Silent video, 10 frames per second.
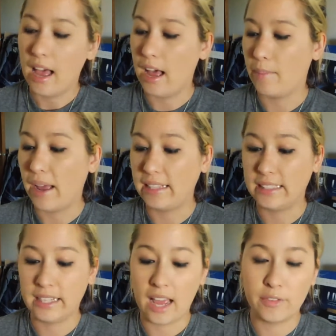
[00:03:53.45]
I
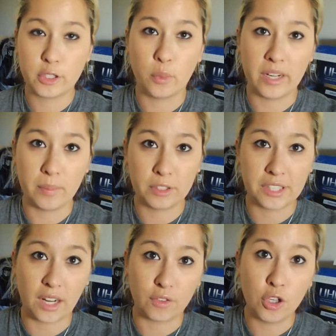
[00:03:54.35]
did have a
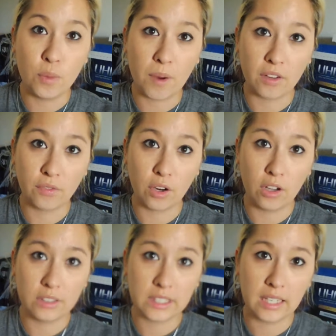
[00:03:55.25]
20% off coupon for
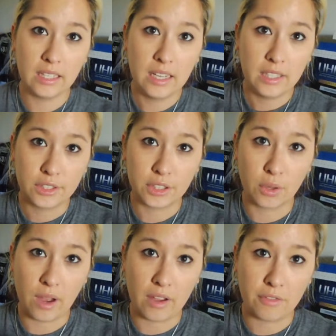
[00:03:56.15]
Ulta,
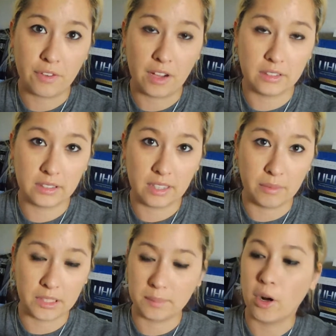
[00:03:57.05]
so I felt
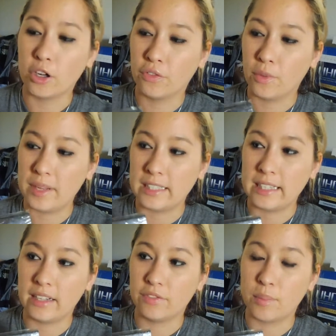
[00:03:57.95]
it was smarter for me to
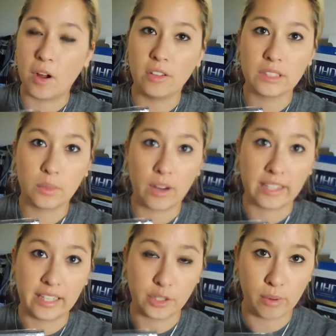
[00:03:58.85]
get it from Ulta where I
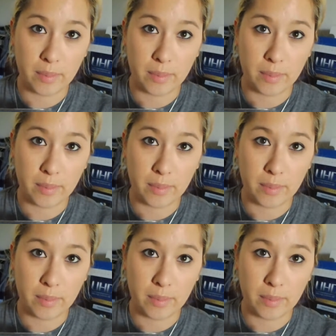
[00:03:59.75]
can get